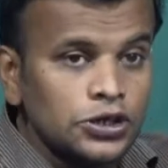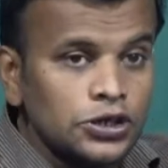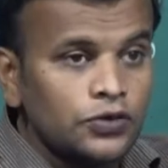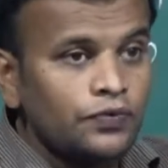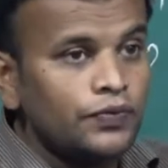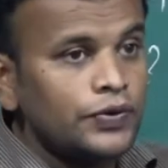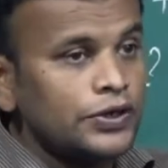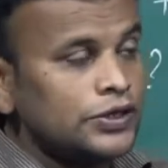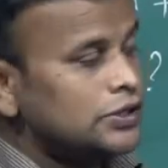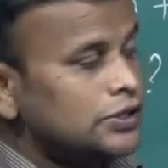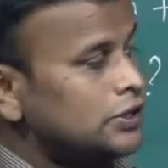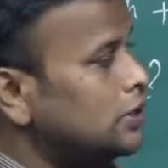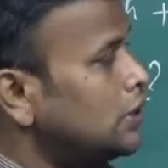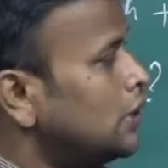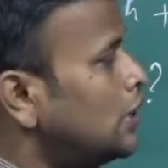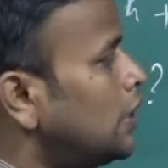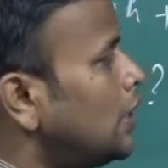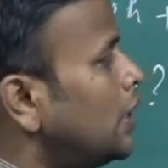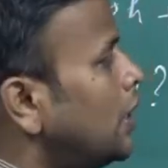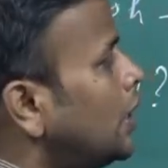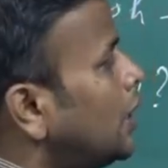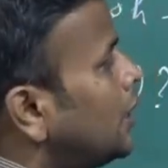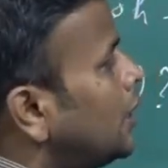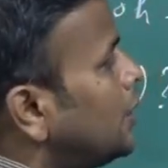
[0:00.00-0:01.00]
of x.
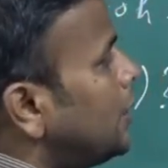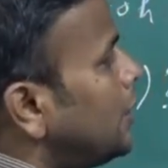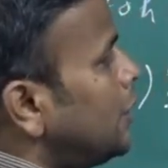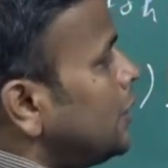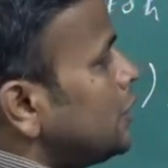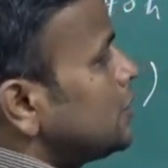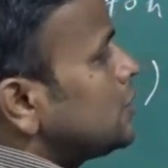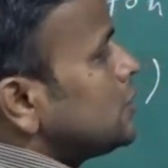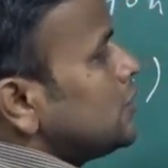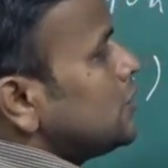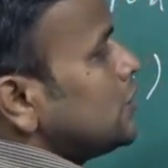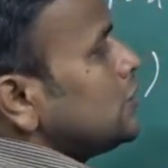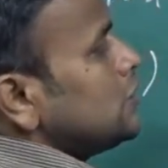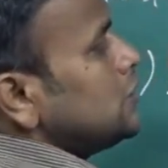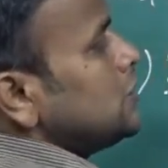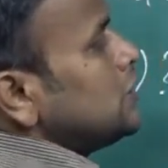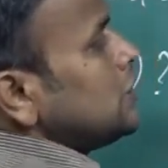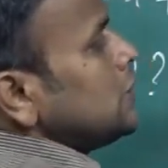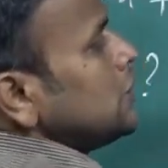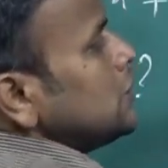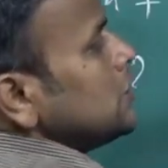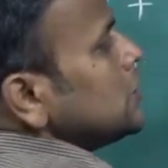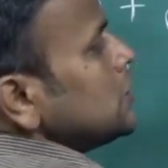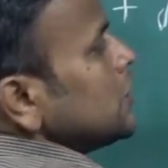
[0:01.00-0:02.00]
Next,
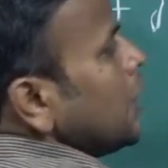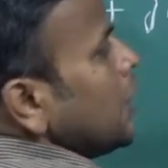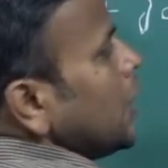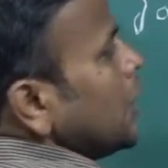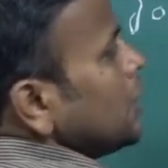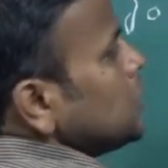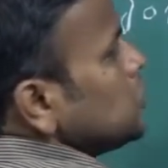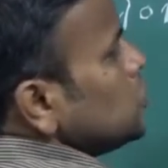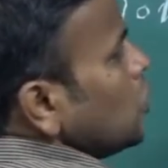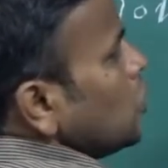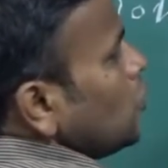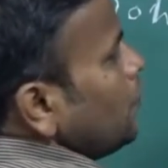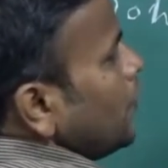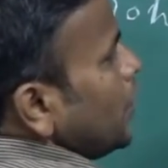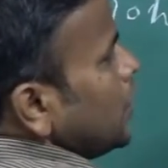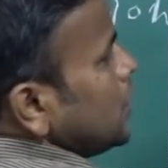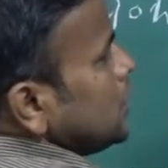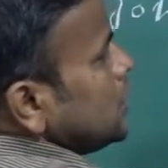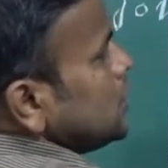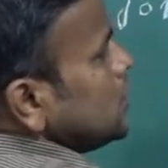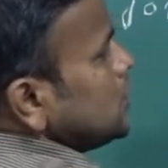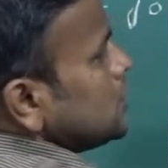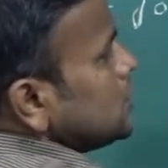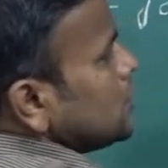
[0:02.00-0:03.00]
this h of
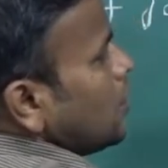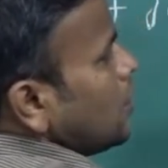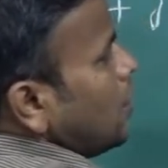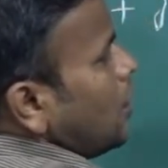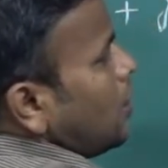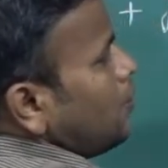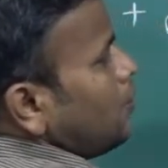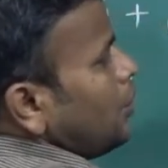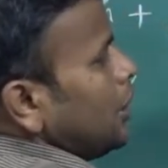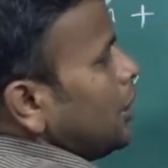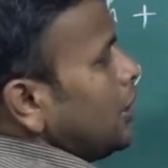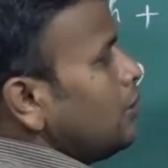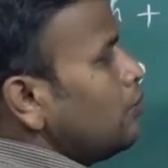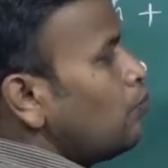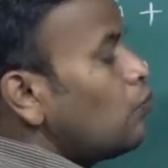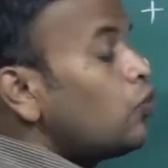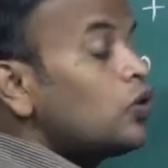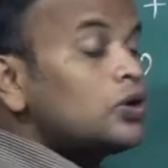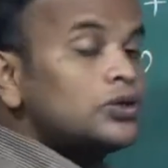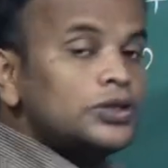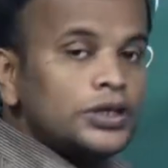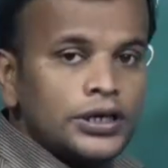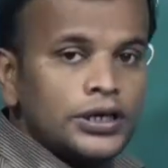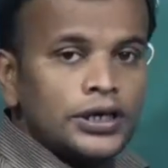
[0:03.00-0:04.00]
x is common in
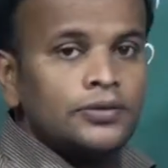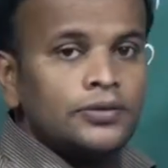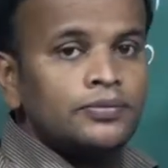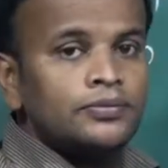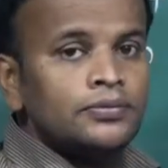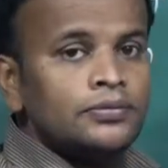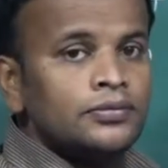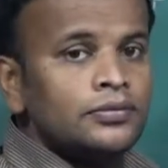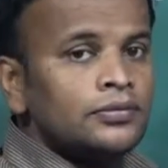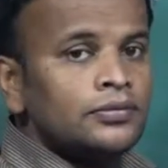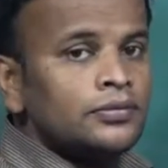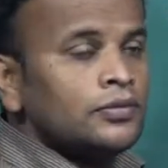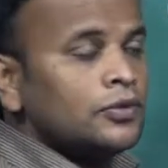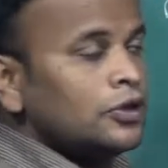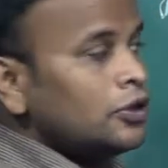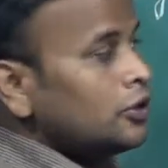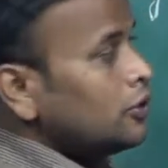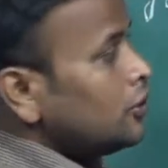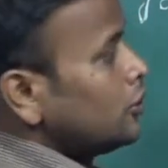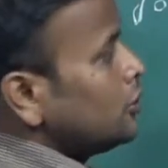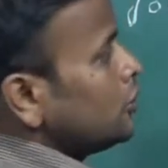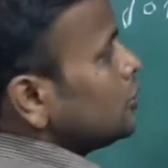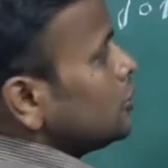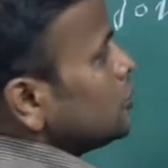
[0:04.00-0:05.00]
both the terms.
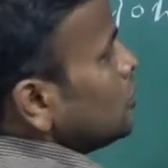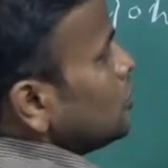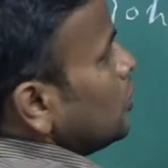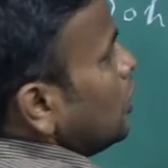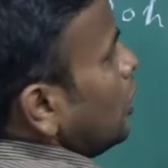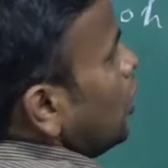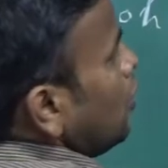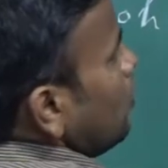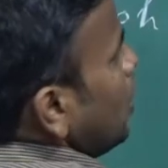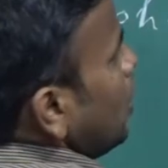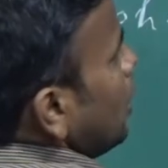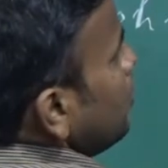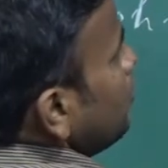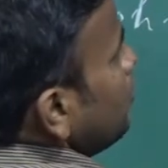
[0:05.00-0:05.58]
So now I